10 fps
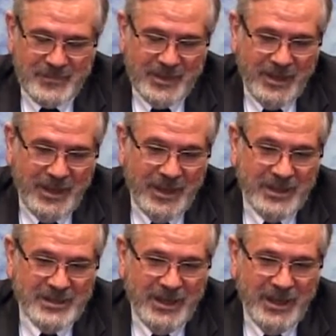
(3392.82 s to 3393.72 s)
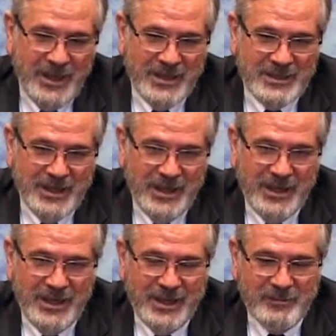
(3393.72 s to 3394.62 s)
And
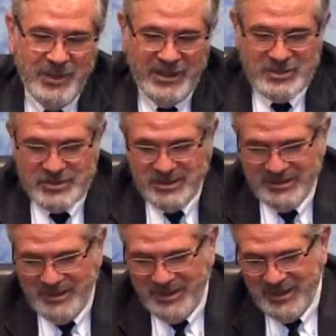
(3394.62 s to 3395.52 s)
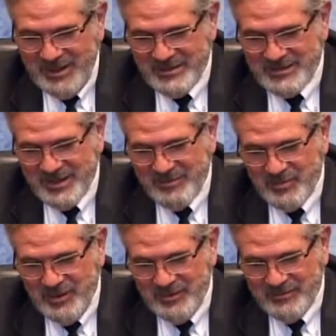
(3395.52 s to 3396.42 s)
I get paged, and I asked the
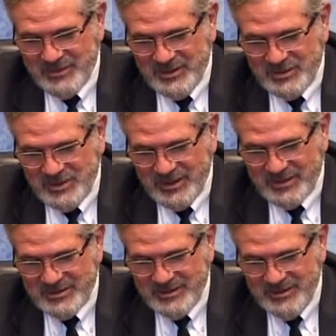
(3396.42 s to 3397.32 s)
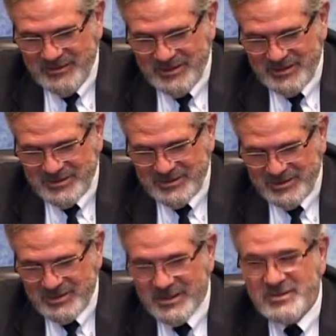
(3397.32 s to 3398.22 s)
operator if she could check and see who it is, and she
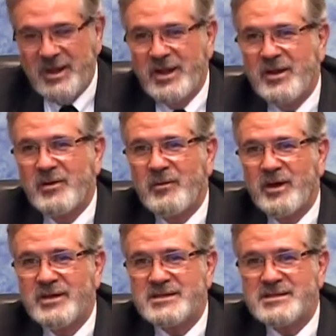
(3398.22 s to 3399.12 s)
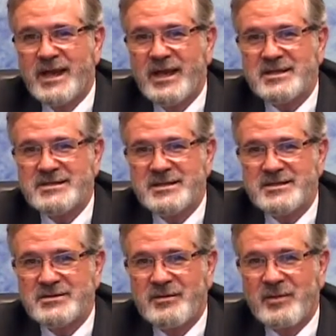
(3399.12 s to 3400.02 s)
says, well, he says
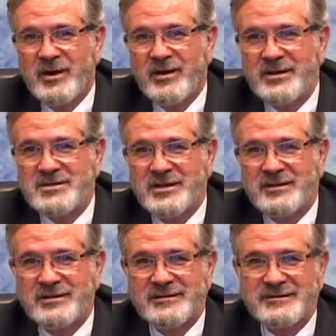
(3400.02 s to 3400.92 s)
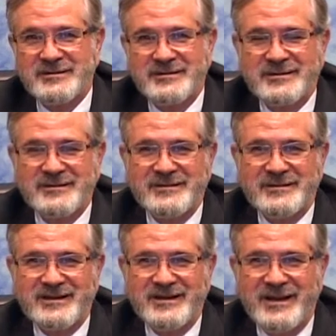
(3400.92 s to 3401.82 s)
he's Lamar Alexander.
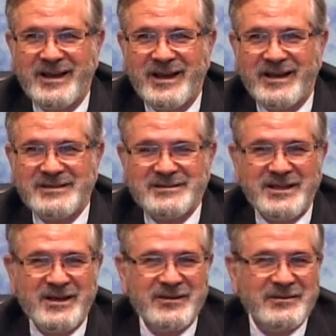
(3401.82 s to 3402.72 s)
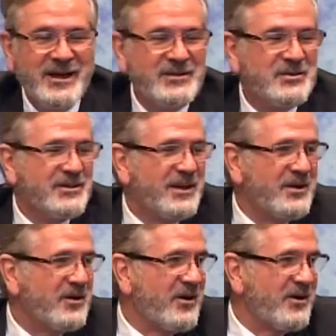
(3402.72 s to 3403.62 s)
And so I took that
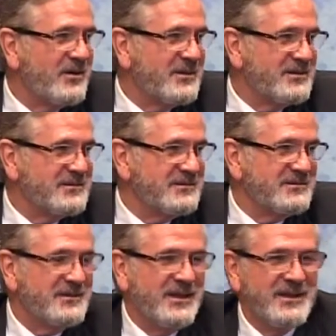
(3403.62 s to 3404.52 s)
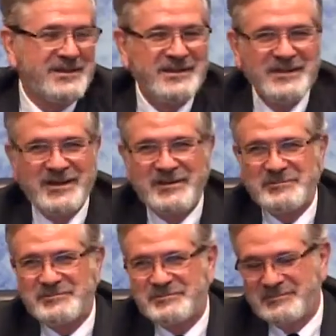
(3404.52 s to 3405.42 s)
call, and
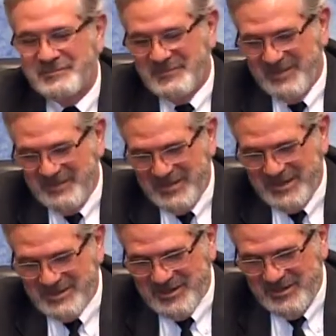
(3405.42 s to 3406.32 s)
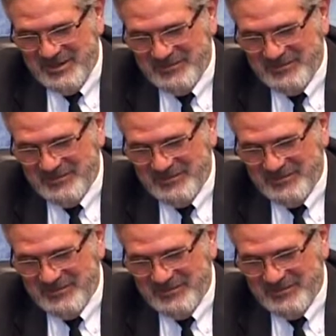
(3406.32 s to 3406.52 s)
that's how I